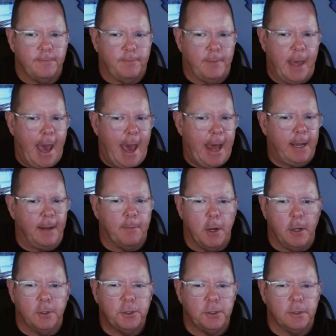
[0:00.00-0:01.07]
That
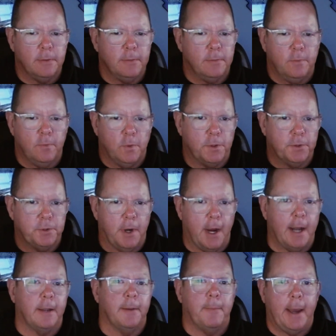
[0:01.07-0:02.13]
emotion will
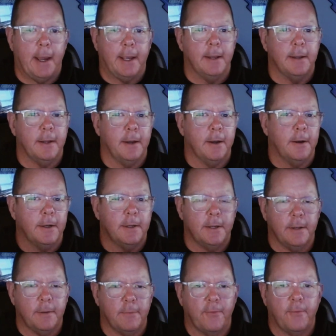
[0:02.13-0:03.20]
drag them back in there, and
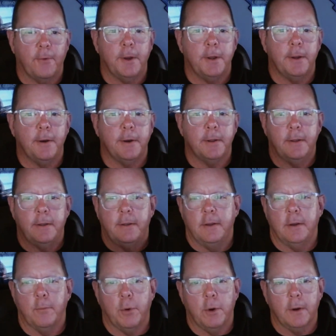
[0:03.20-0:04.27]
then before you know it,
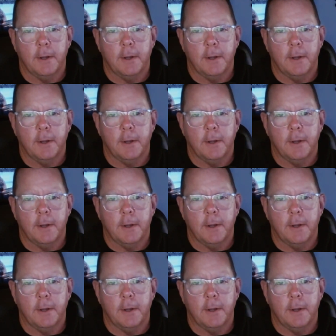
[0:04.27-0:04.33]
they're broke